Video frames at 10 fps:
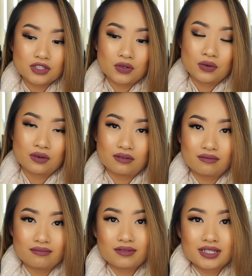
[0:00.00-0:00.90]
So,
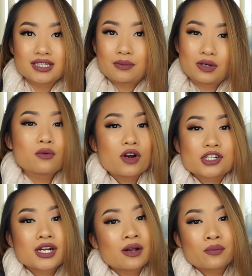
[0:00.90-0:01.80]
because then I'm gonna
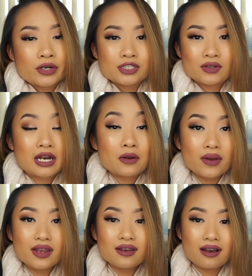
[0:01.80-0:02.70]
wash it out pretty soon
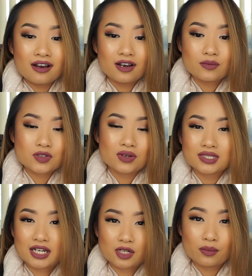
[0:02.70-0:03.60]
anyway, so it's
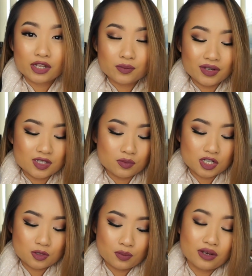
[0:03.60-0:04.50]
not gonna bother me as
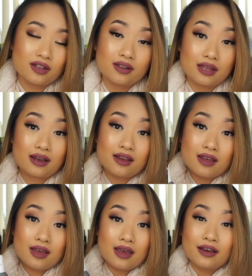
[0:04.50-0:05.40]
much. But yeah,
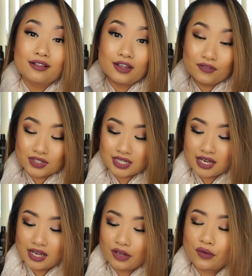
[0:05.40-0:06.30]
love this
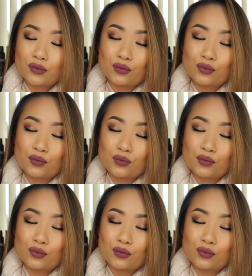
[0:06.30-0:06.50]
guy.